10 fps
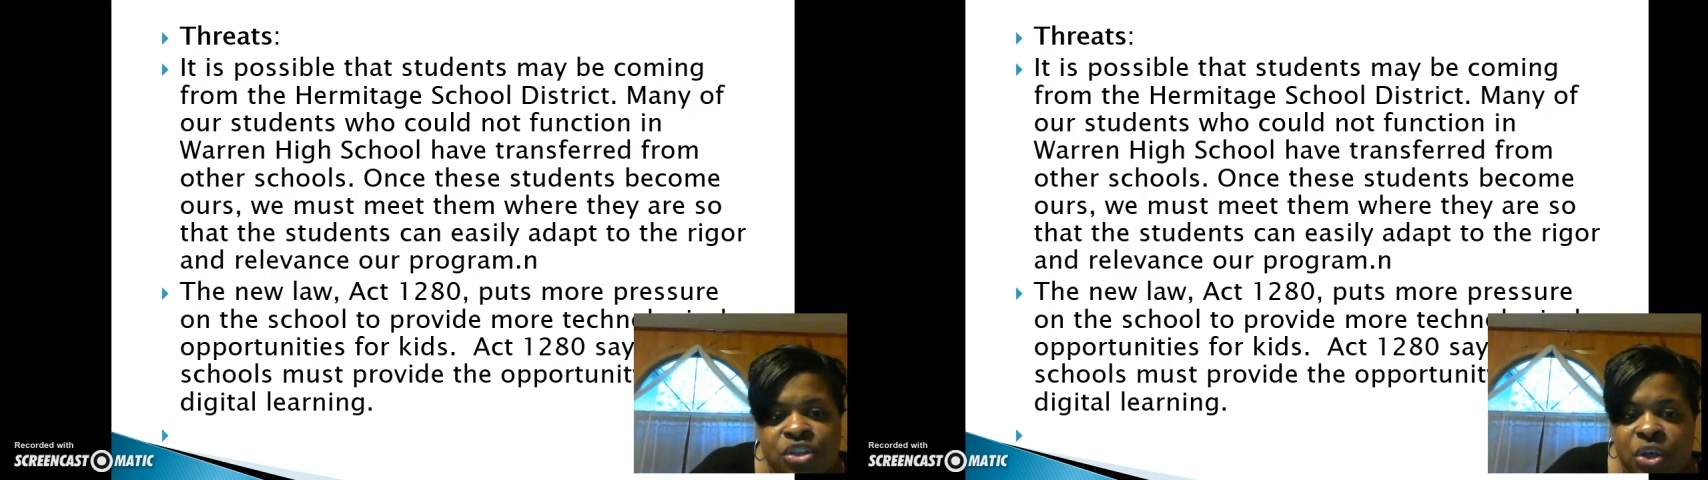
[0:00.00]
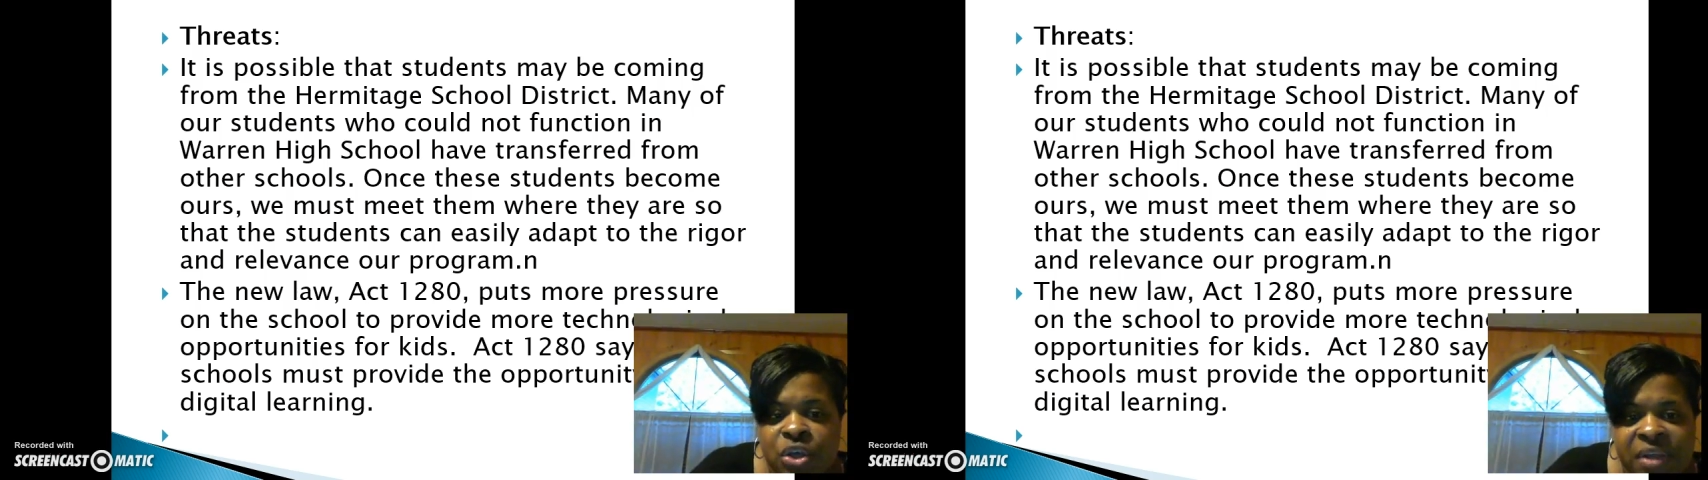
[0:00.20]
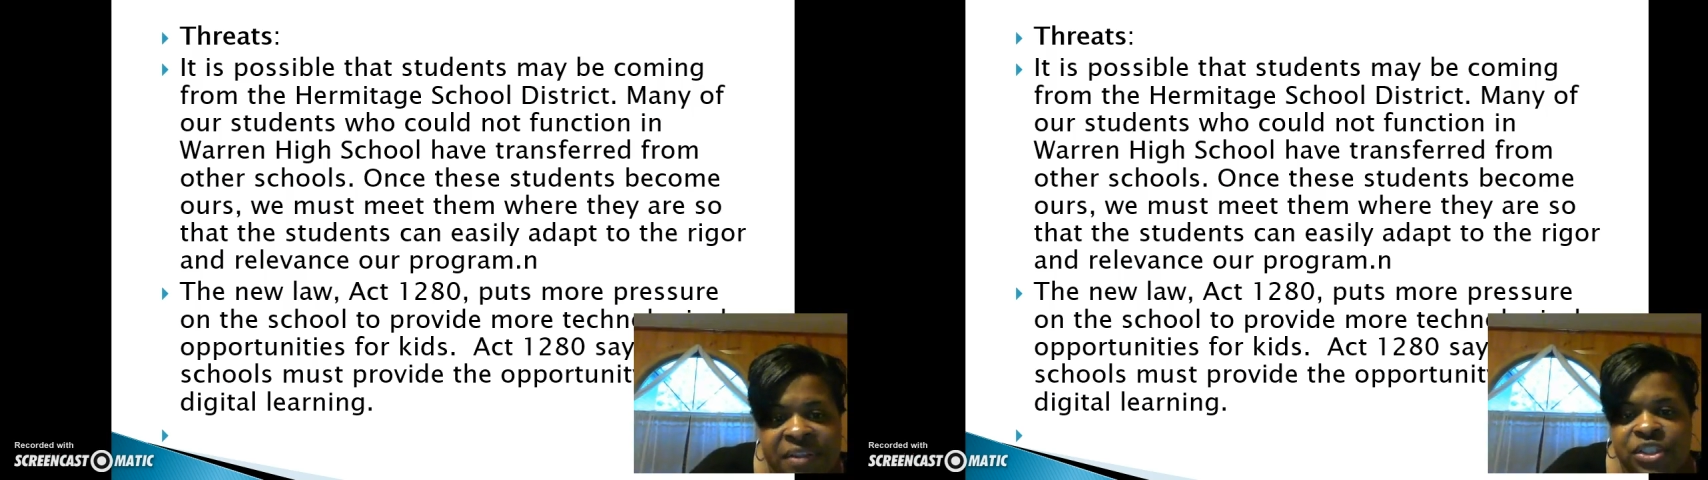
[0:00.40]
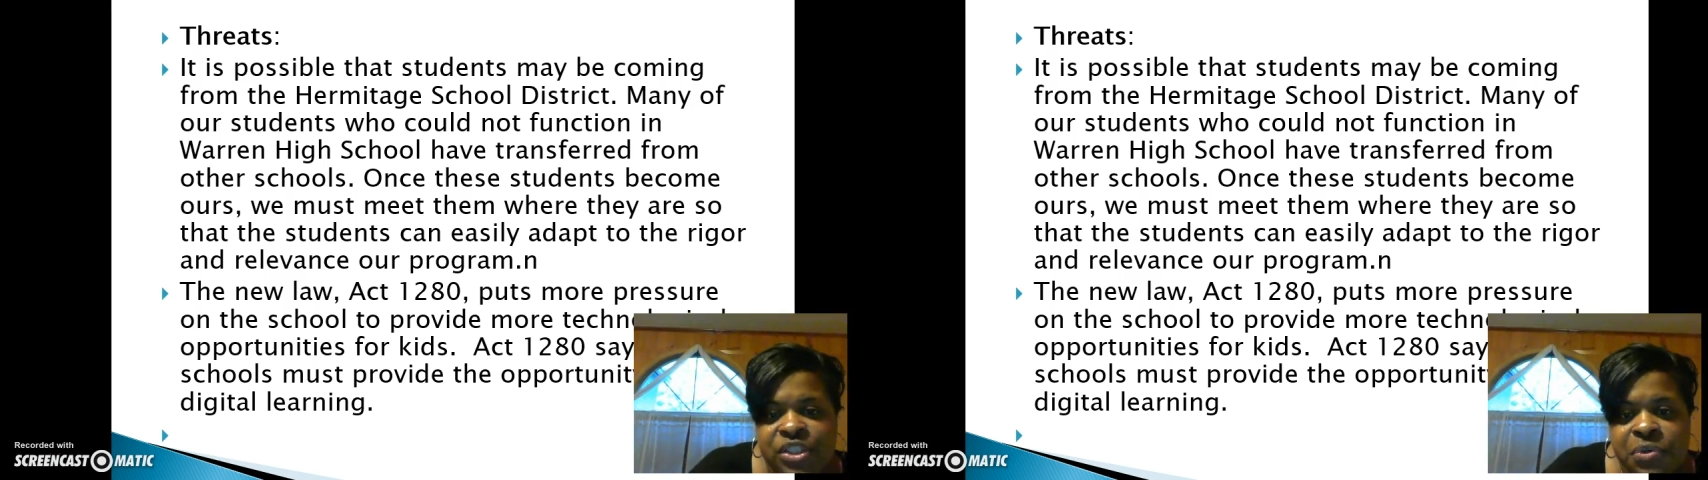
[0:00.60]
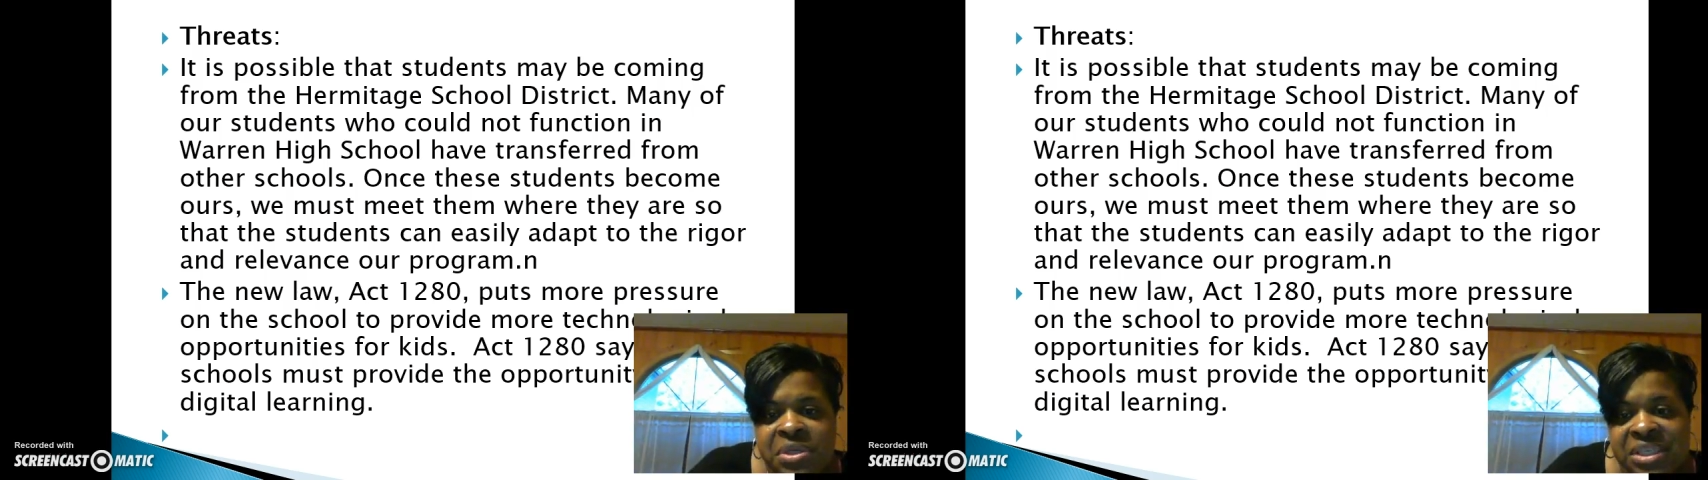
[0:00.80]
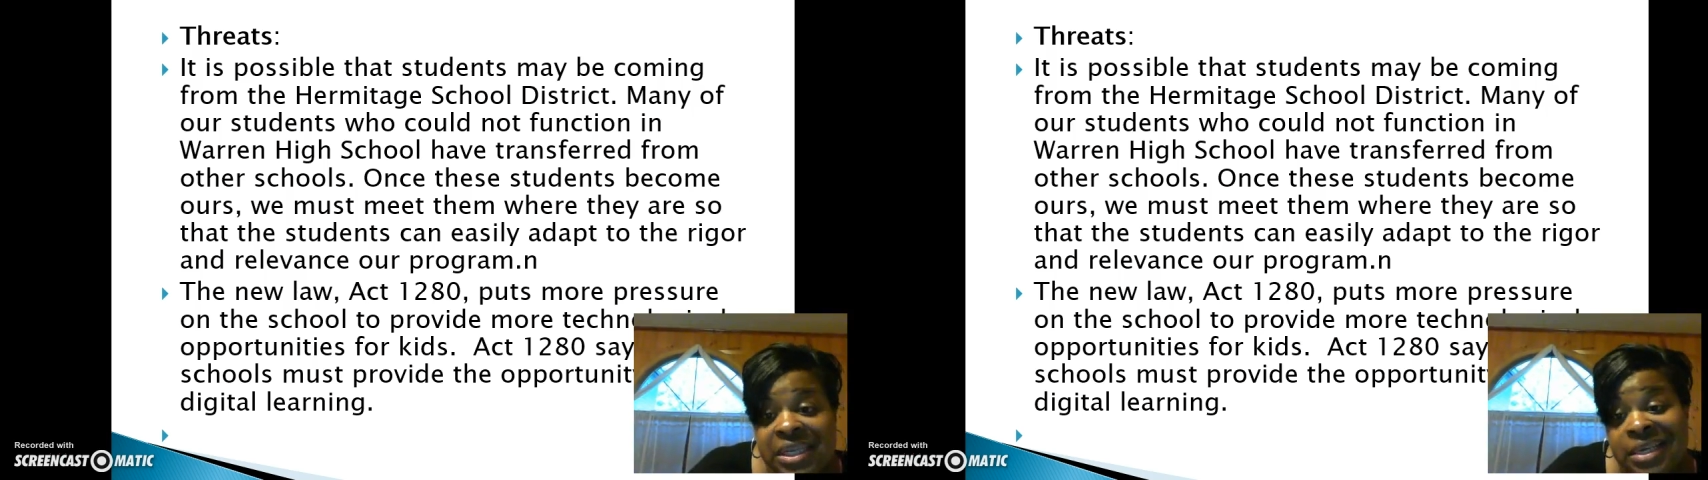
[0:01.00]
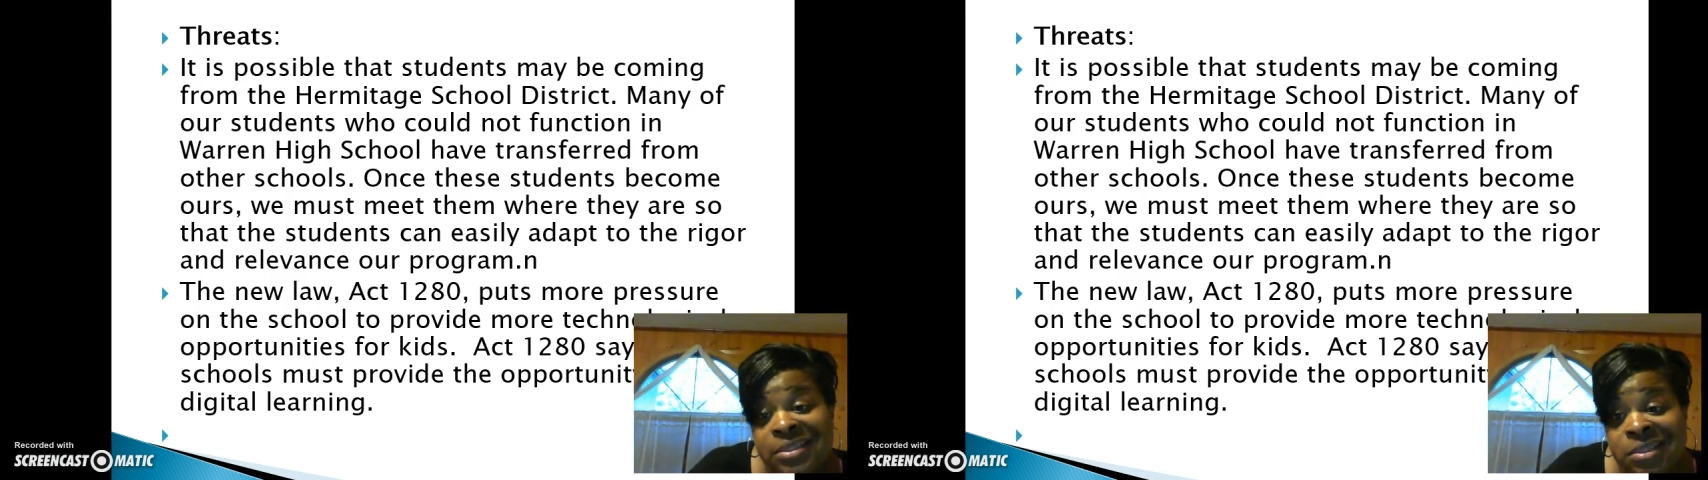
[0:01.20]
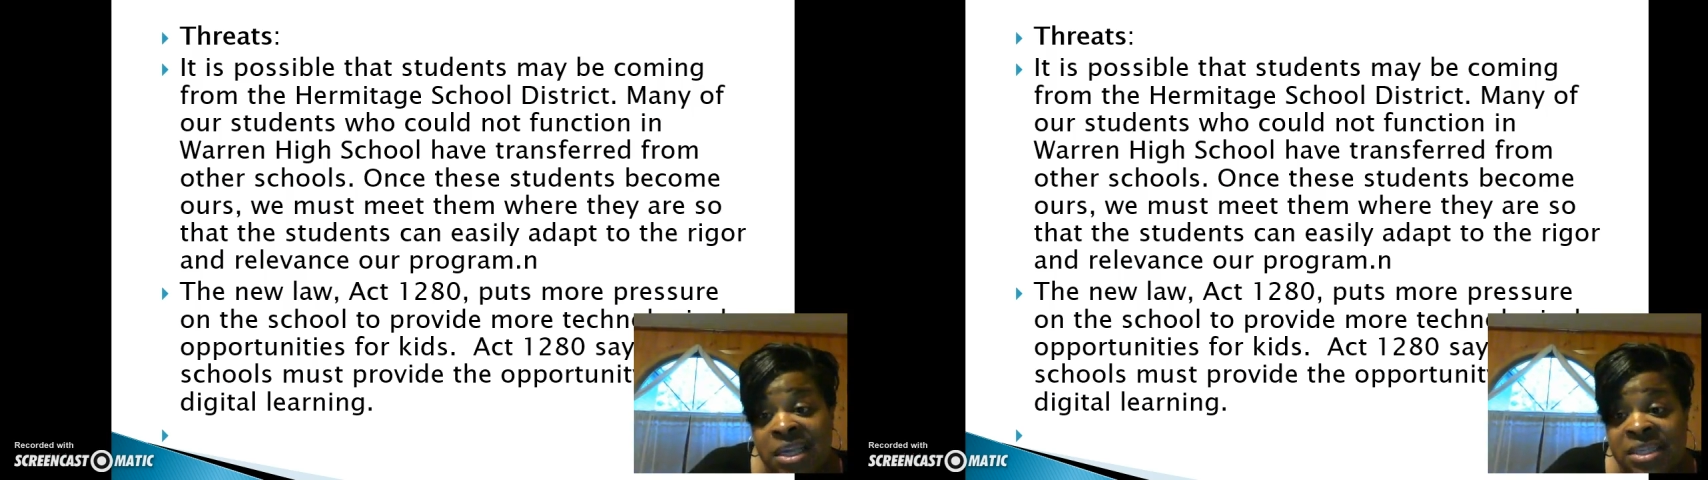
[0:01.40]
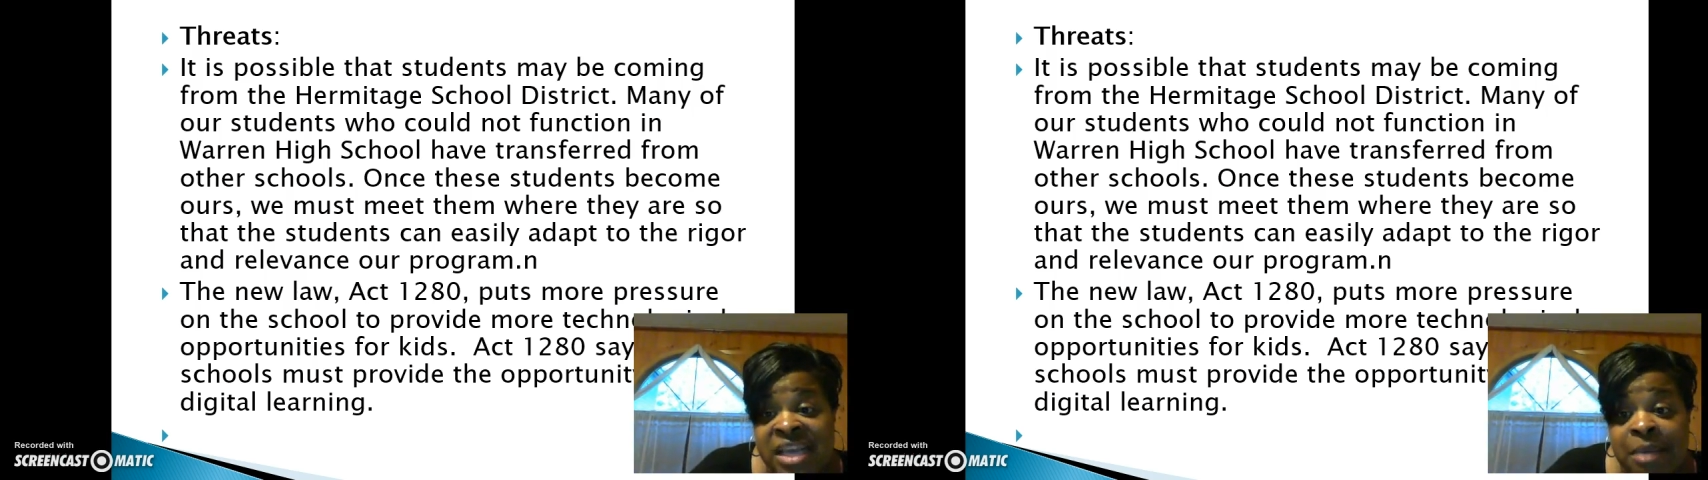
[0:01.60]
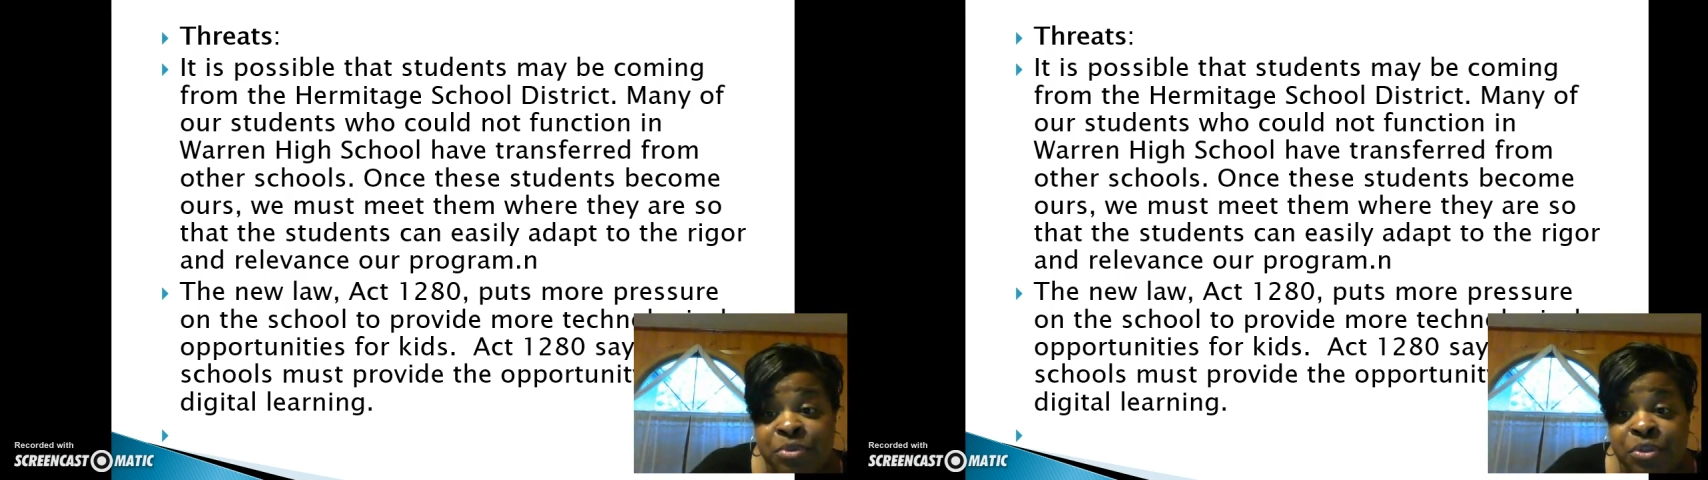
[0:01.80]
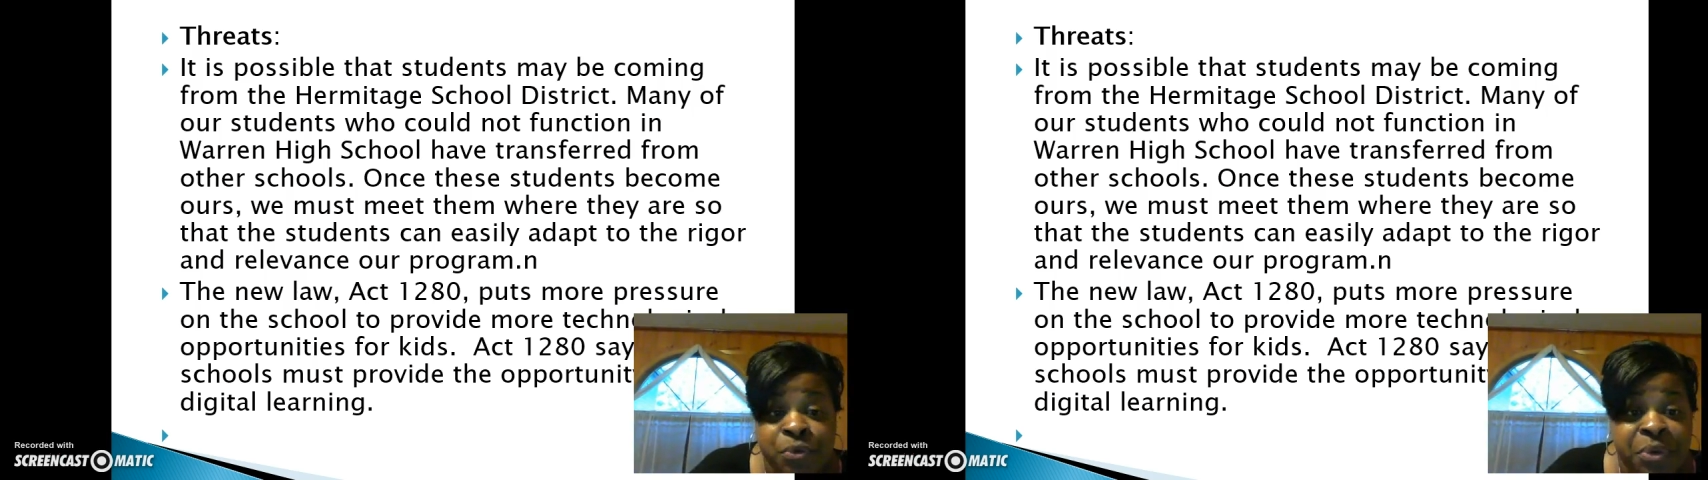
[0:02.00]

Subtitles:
so that the students can easily adapt to the